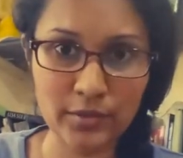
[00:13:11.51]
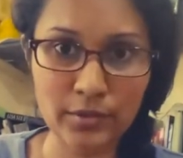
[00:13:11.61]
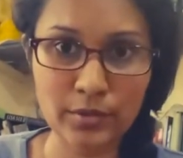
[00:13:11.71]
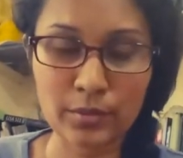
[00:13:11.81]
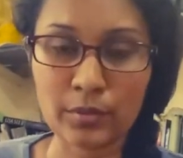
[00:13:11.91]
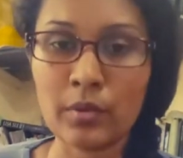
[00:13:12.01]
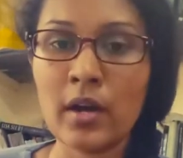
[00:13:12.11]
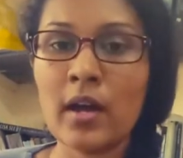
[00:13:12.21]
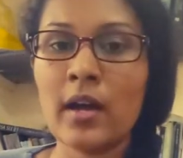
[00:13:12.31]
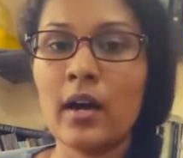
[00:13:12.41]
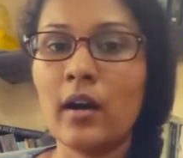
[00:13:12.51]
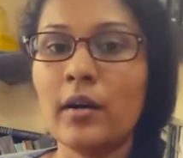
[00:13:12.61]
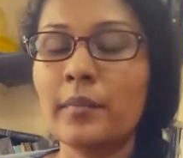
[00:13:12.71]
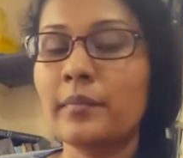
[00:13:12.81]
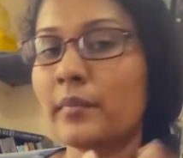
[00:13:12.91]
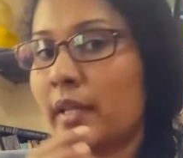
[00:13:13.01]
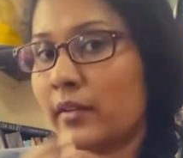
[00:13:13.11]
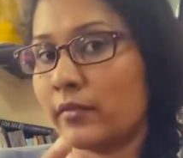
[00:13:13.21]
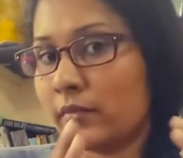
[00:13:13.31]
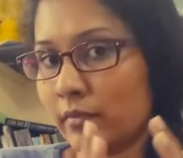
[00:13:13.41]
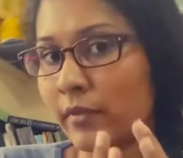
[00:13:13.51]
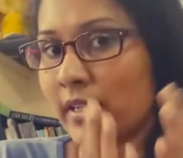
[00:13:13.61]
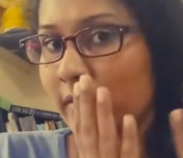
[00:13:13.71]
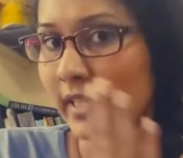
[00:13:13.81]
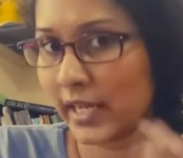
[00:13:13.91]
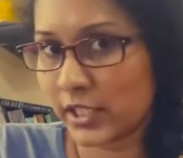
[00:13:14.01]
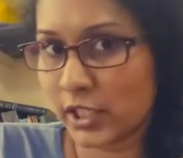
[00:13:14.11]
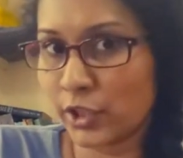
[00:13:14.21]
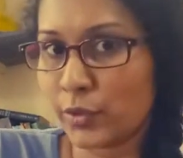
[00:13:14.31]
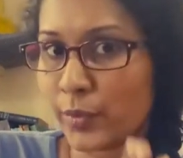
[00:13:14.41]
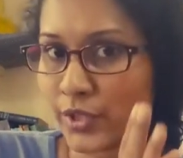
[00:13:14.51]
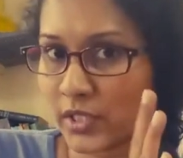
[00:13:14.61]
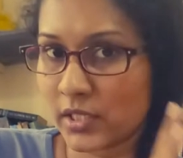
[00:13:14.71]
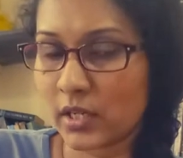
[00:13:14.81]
So like whatever the heading, you put it